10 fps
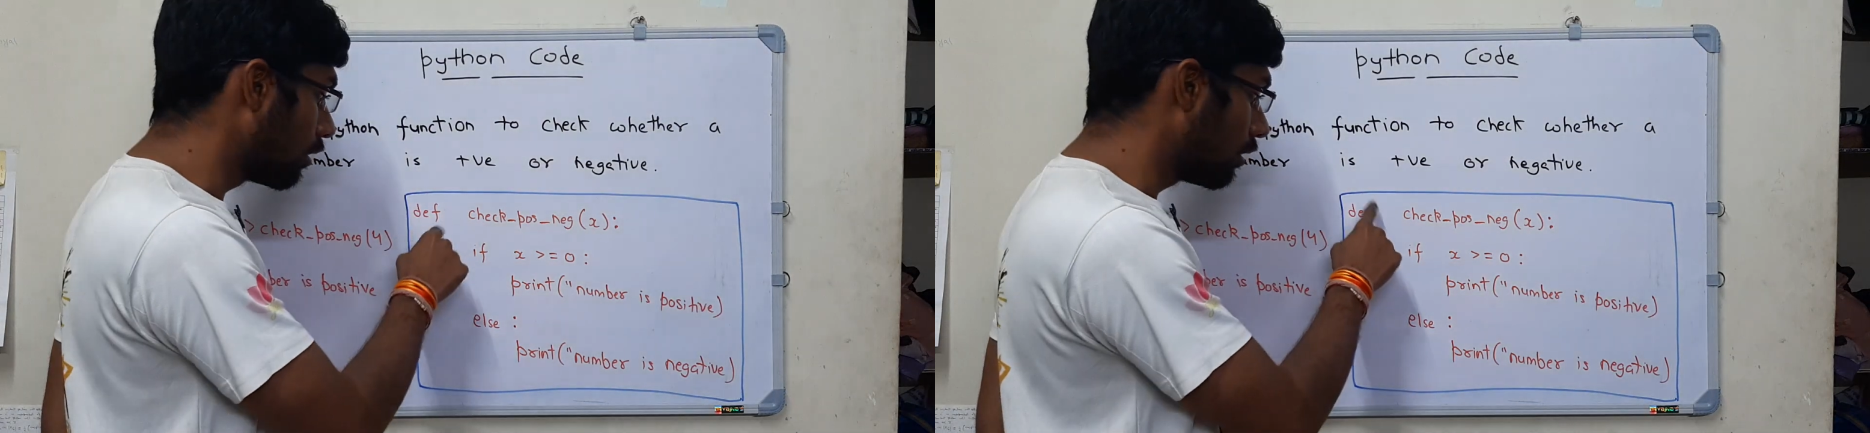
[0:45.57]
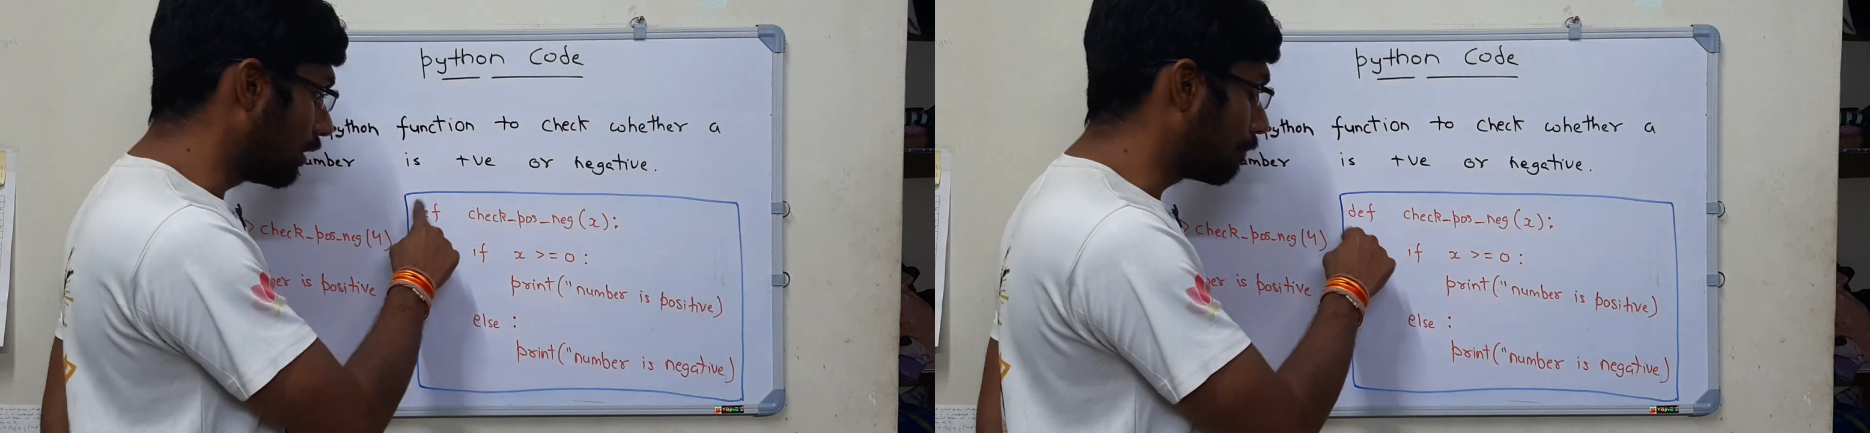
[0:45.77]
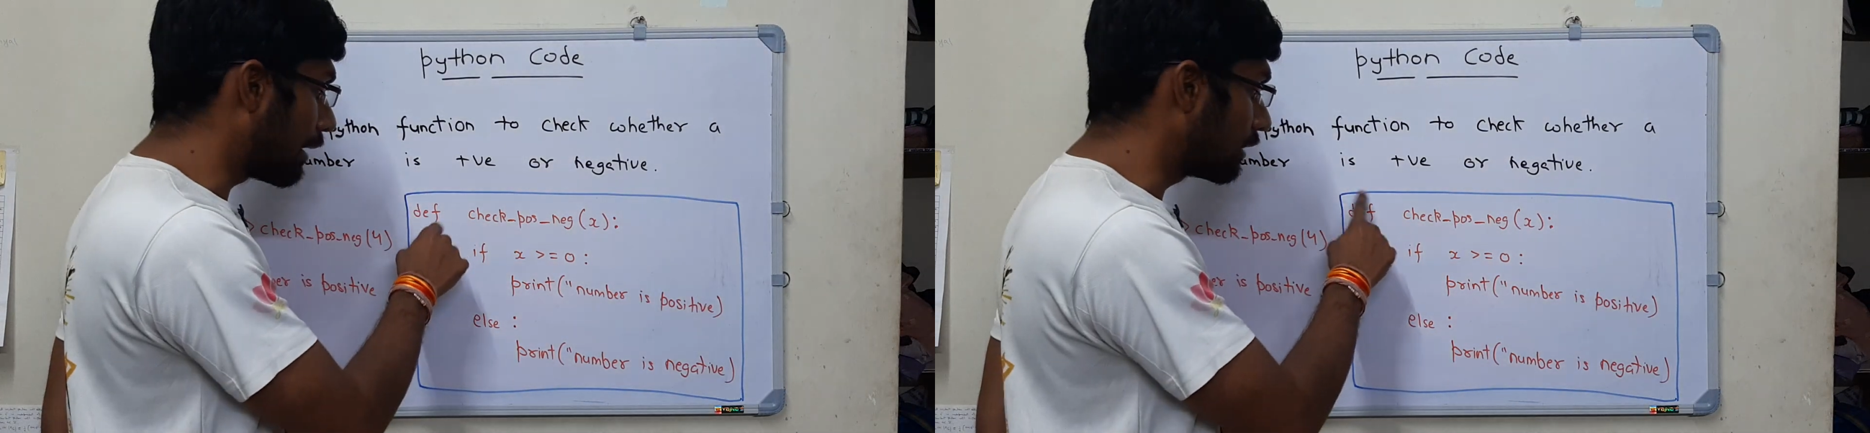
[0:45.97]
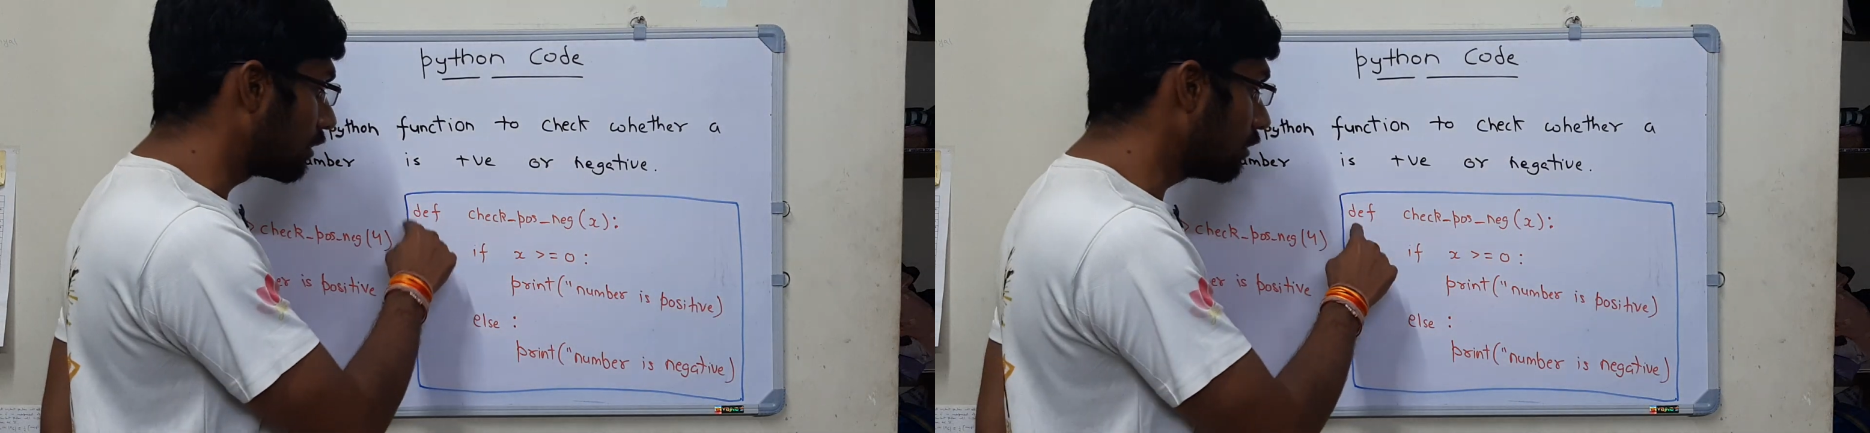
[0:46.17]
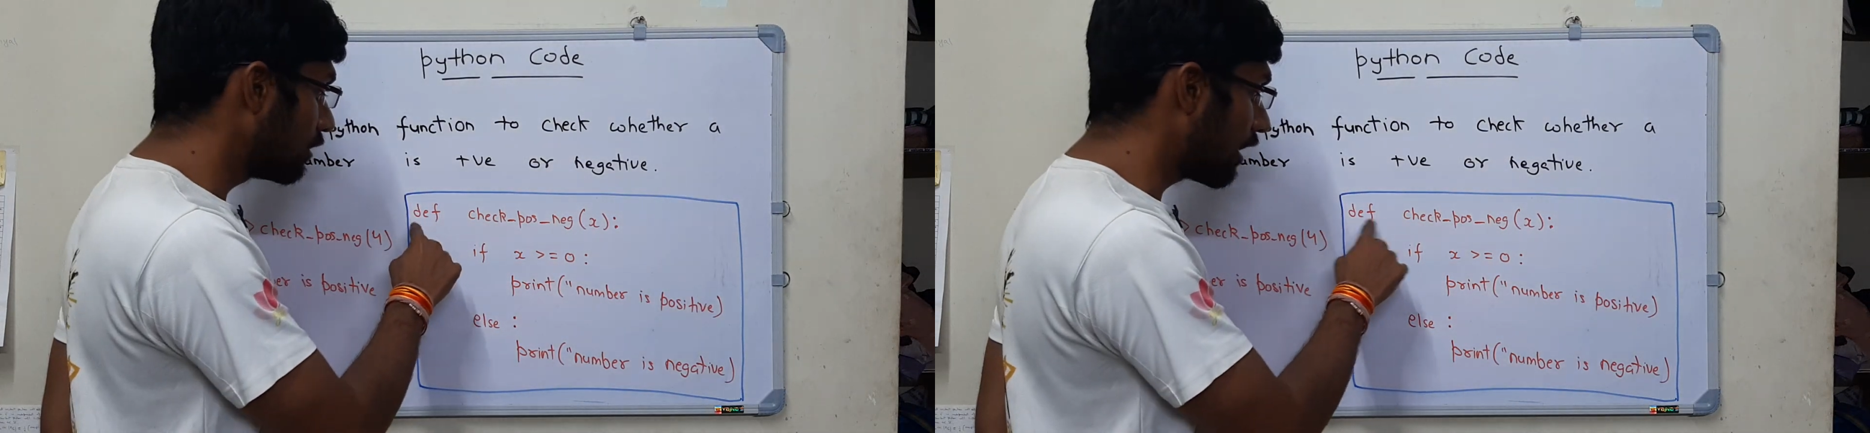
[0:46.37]
in
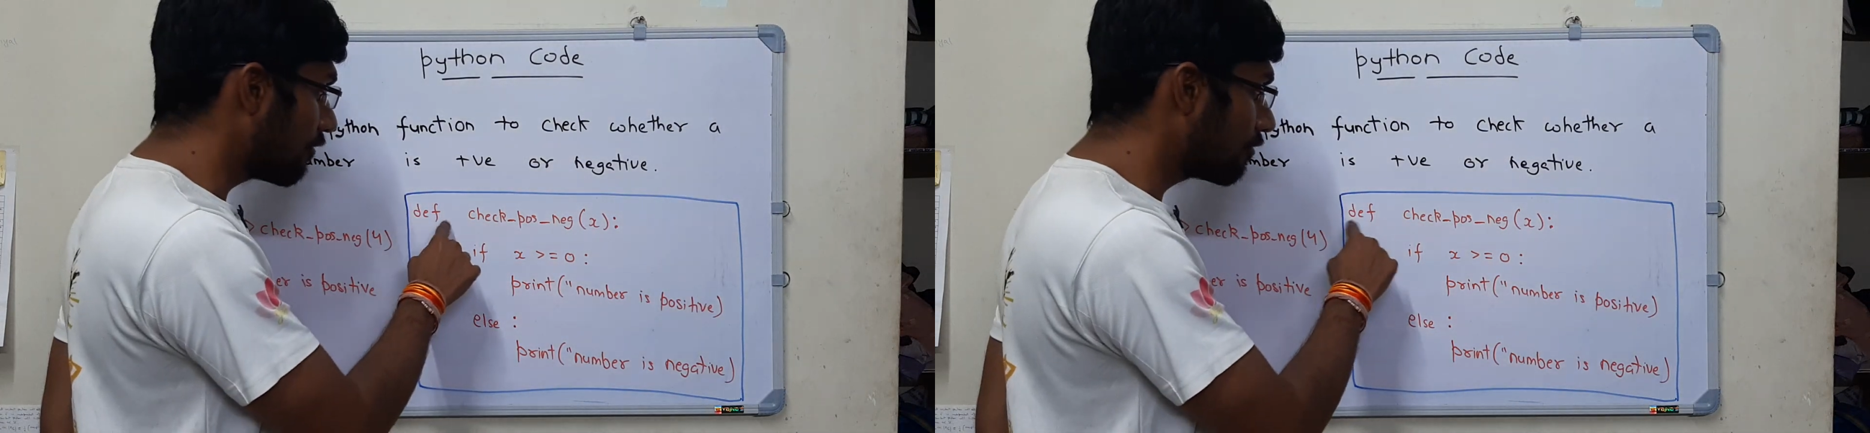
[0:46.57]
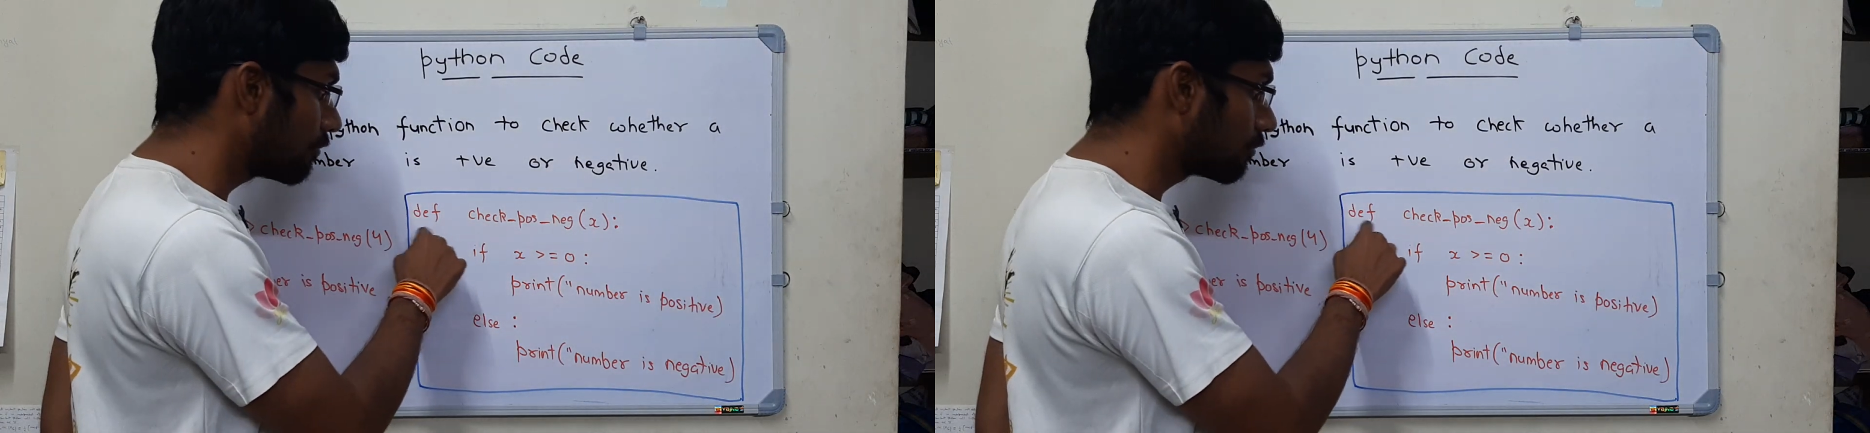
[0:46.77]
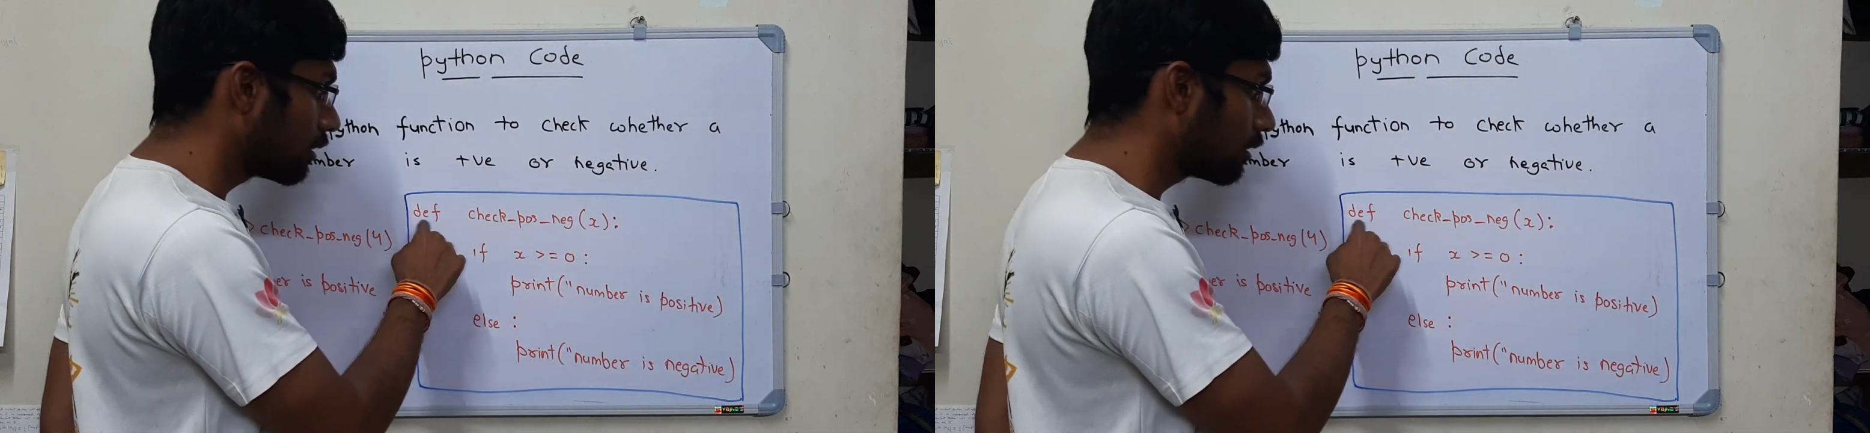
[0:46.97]
Python, def.